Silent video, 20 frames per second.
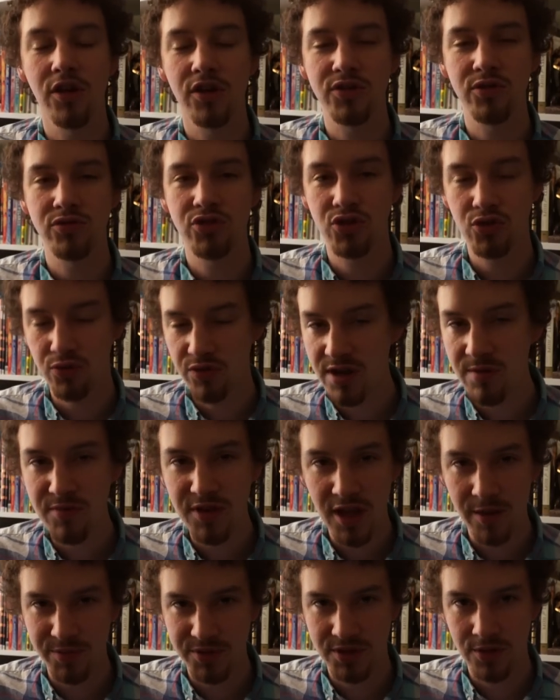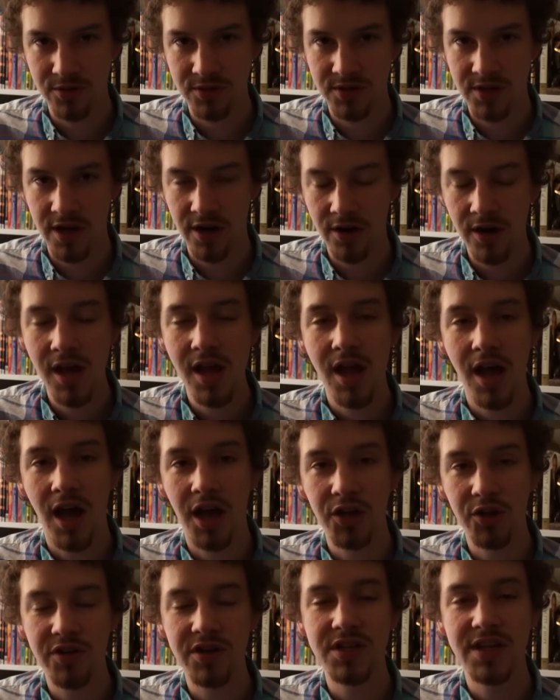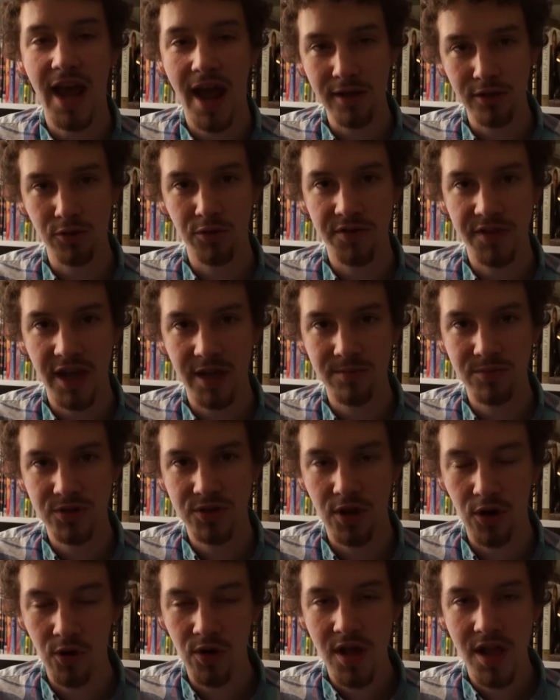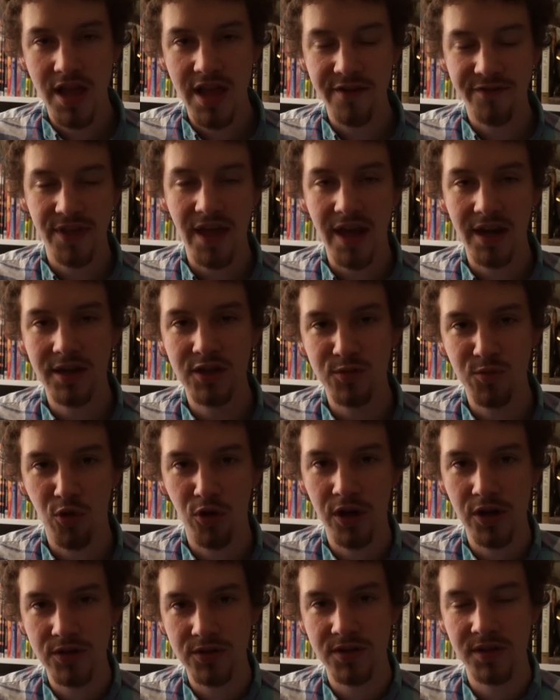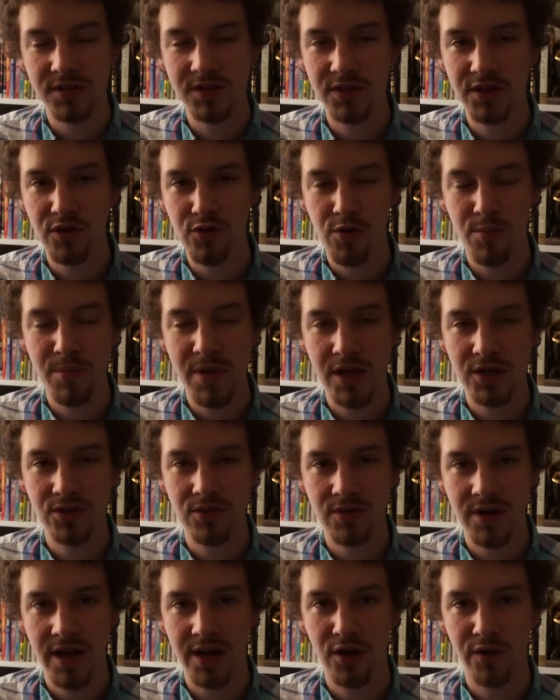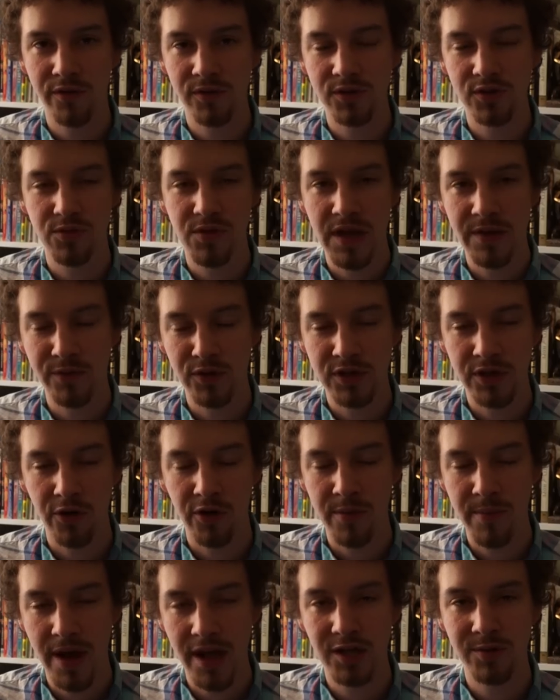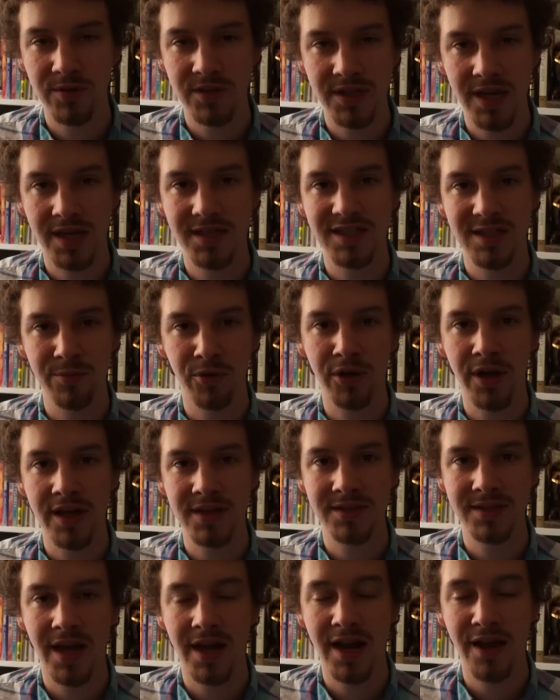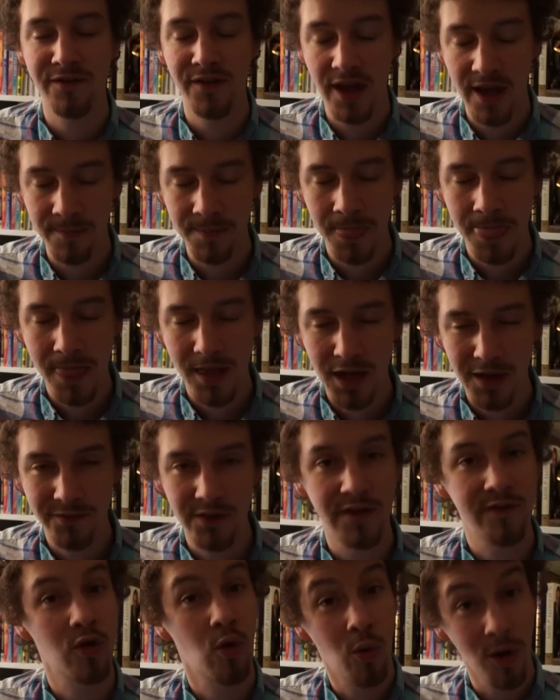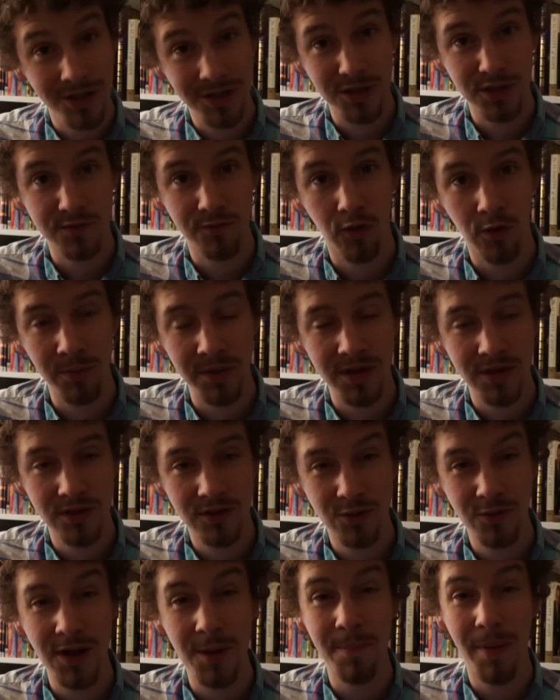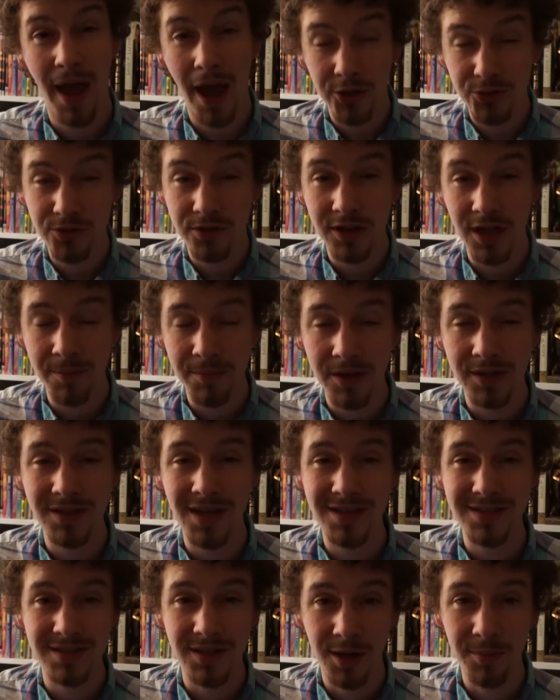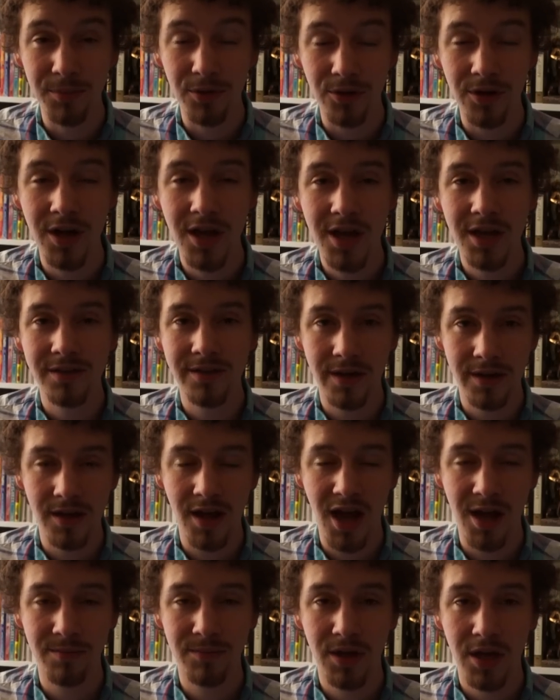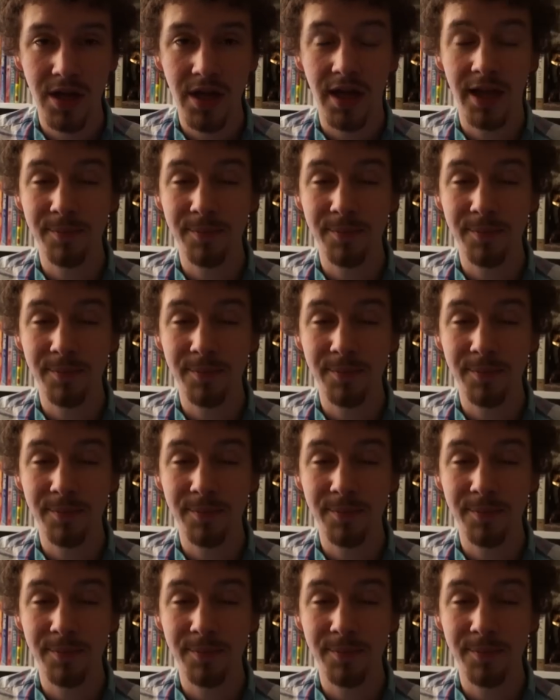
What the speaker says: You also stream the episodes there, and you can download them. So if that is more interesting to you, make sure and head over to inventorymanagement.simplecast.fm. If you have questions for me, do it at patrickklepek.tumblr.com.